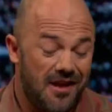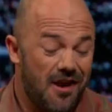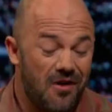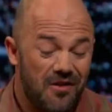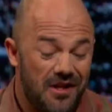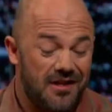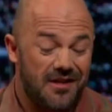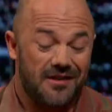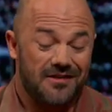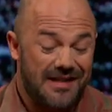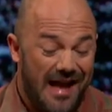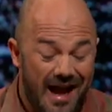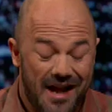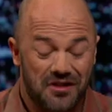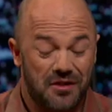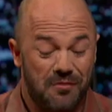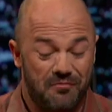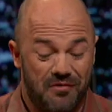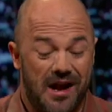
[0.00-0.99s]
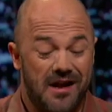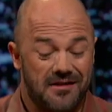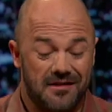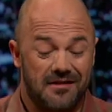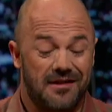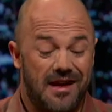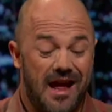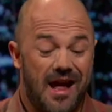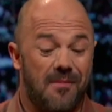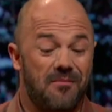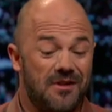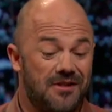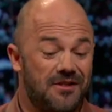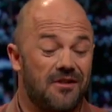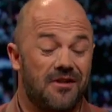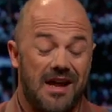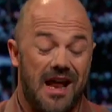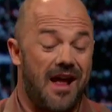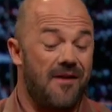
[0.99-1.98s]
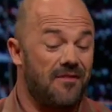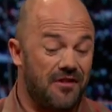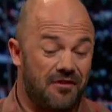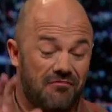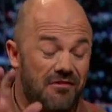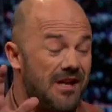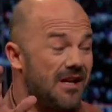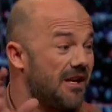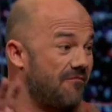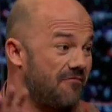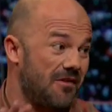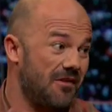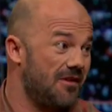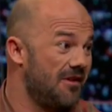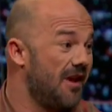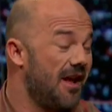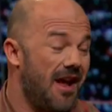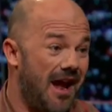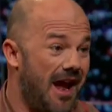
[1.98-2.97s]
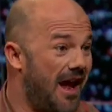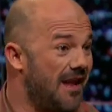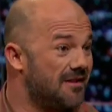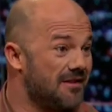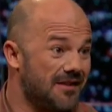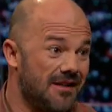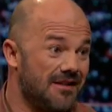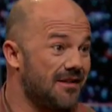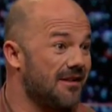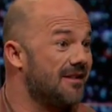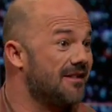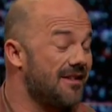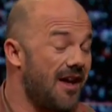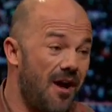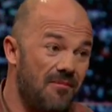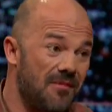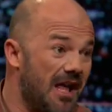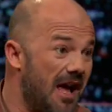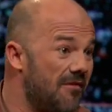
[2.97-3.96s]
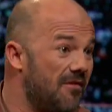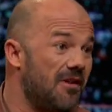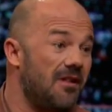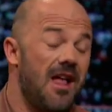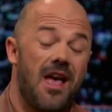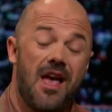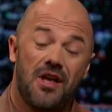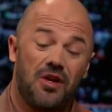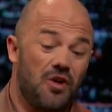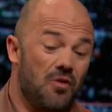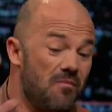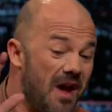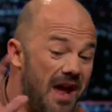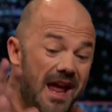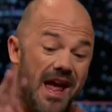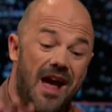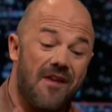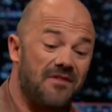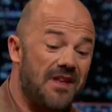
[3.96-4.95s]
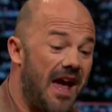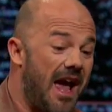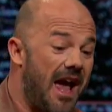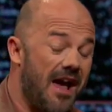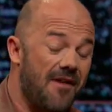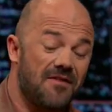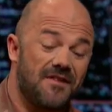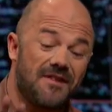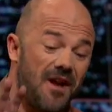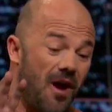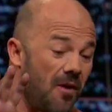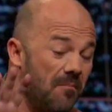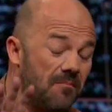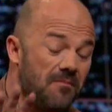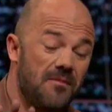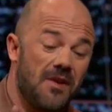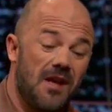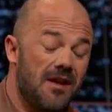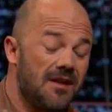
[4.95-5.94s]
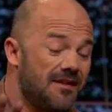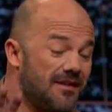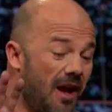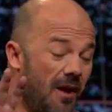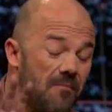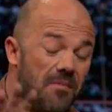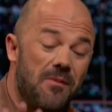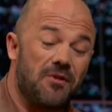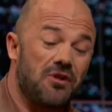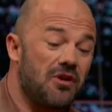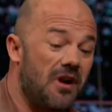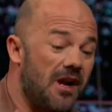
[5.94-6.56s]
the only thing that's actually practically going to happen is you're going to have three different. Yeah, it's going to fracture. Some level, that's right. you may have to have some. Right. That's some right. people